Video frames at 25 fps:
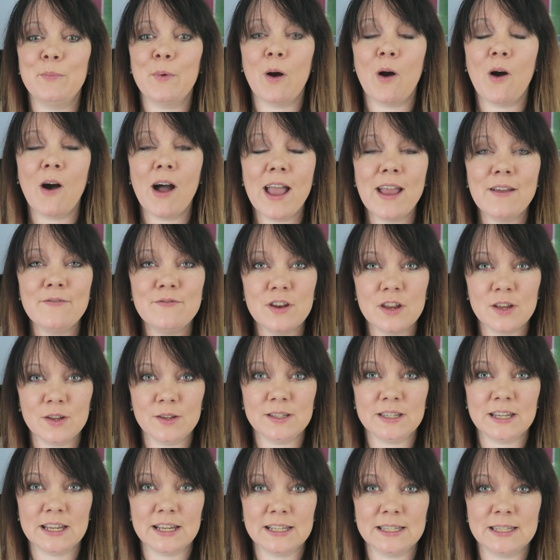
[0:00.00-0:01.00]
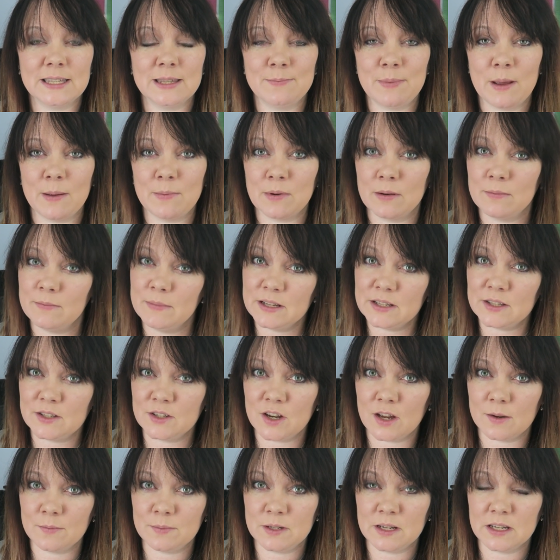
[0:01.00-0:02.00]
I've noticed that people are
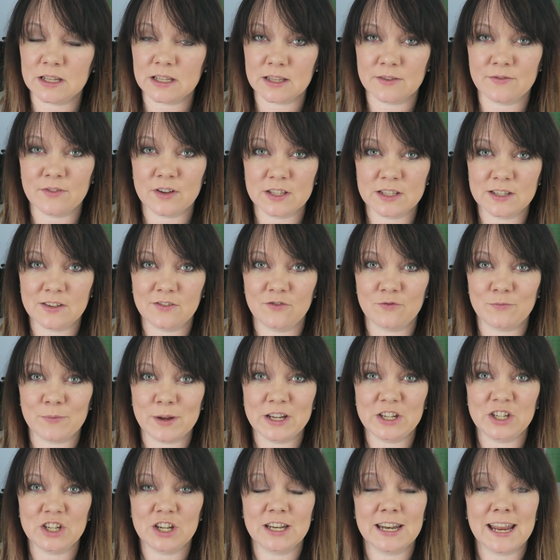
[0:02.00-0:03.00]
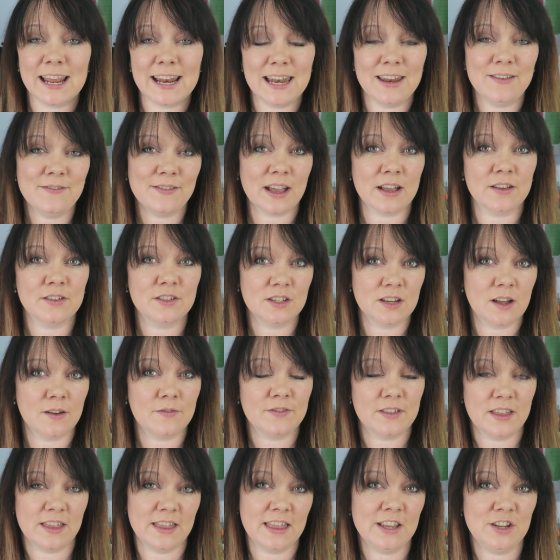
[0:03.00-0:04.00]
misinterpreting the advanced information and leaving out
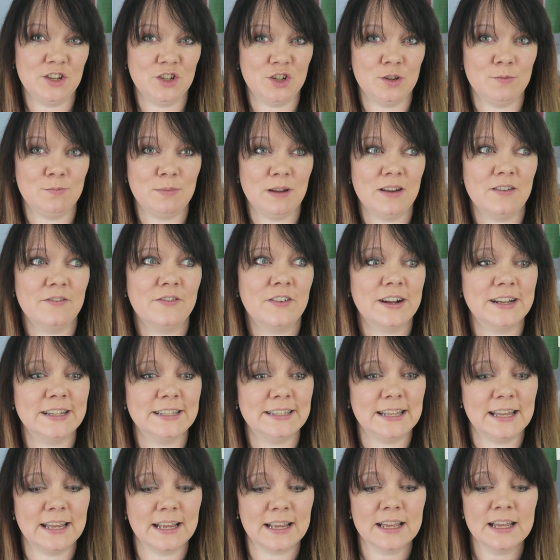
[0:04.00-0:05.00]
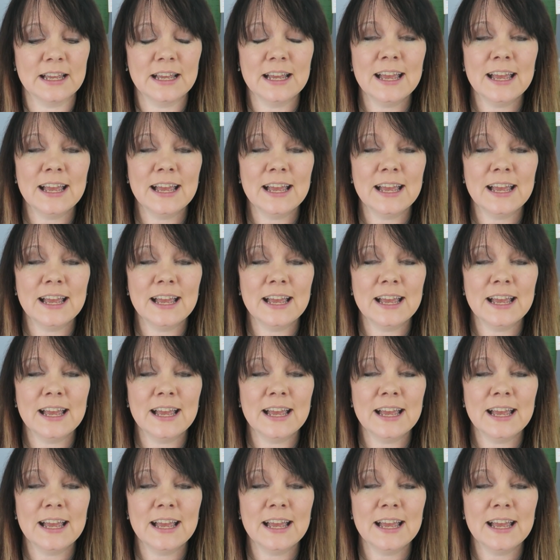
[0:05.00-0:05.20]
stuff that they should be revising.